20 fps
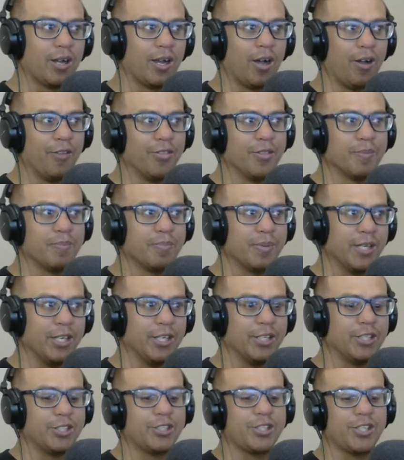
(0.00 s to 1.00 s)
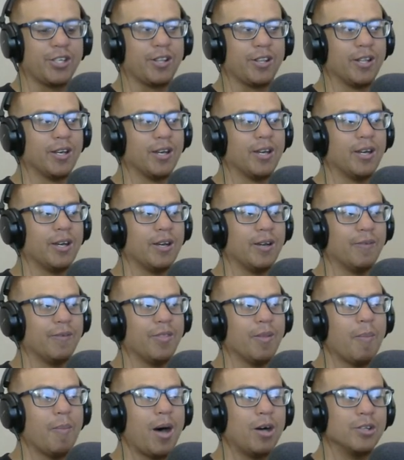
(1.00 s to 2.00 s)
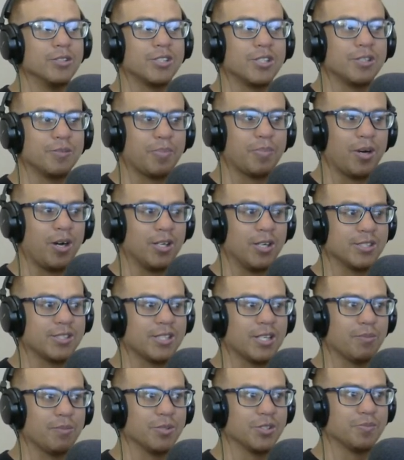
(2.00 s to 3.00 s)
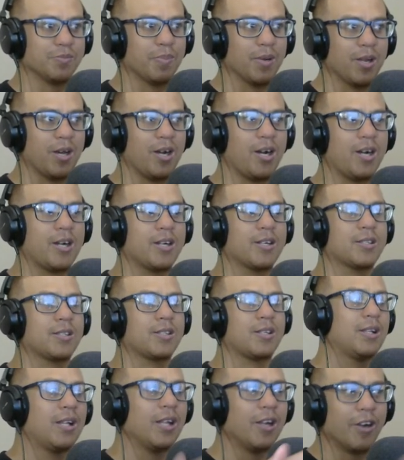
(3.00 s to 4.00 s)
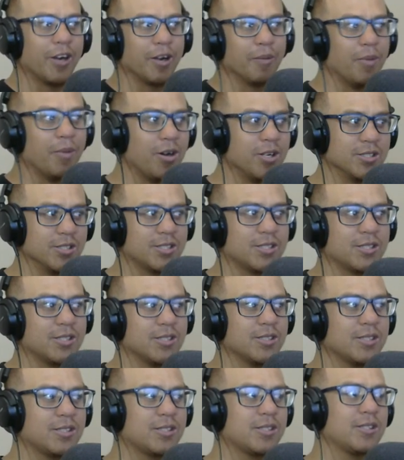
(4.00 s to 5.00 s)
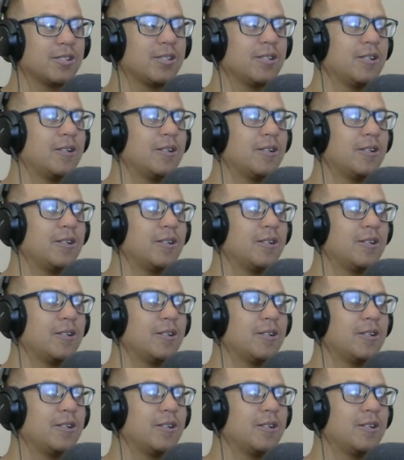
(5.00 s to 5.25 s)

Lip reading: on the beach, the mountain pass that was blocked, clearing monsters.